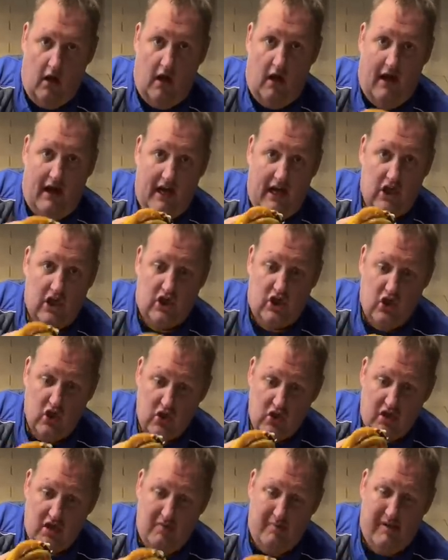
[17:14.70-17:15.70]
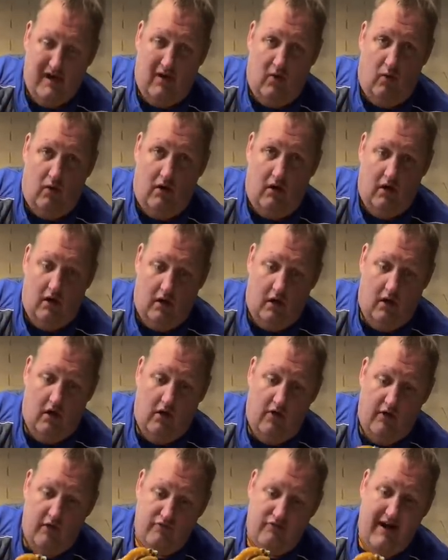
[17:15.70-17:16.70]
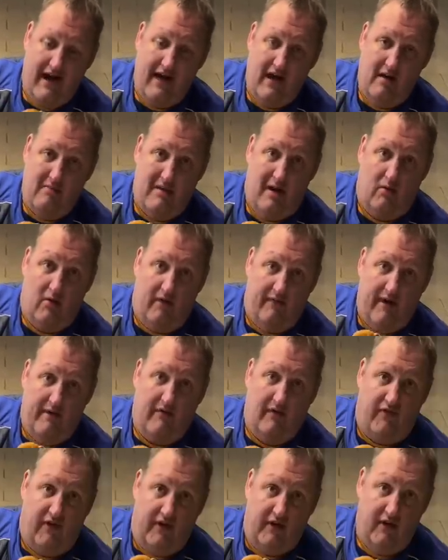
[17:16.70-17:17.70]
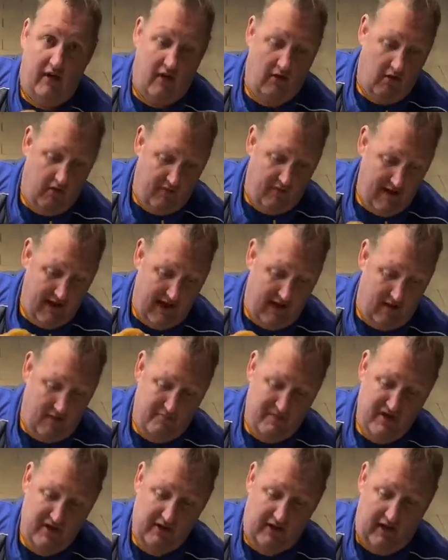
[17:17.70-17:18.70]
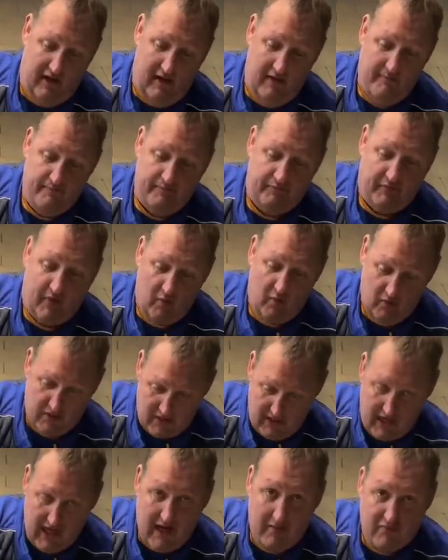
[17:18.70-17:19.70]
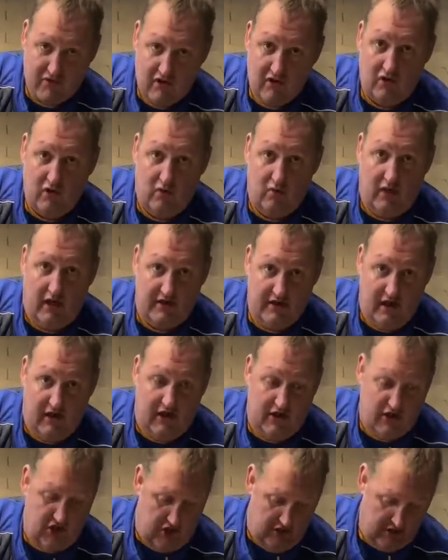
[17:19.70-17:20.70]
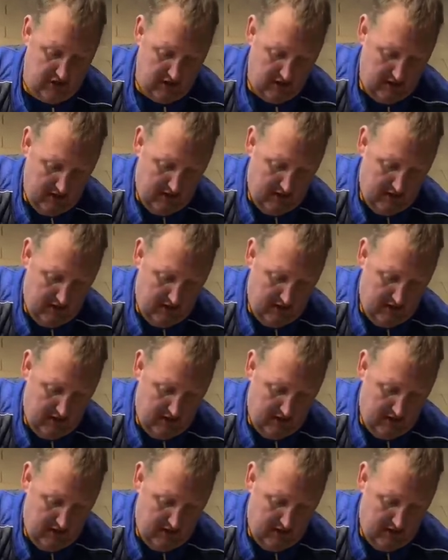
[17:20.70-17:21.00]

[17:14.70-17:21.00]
It is just about the right amount of everything. That burger was absolutely delicious.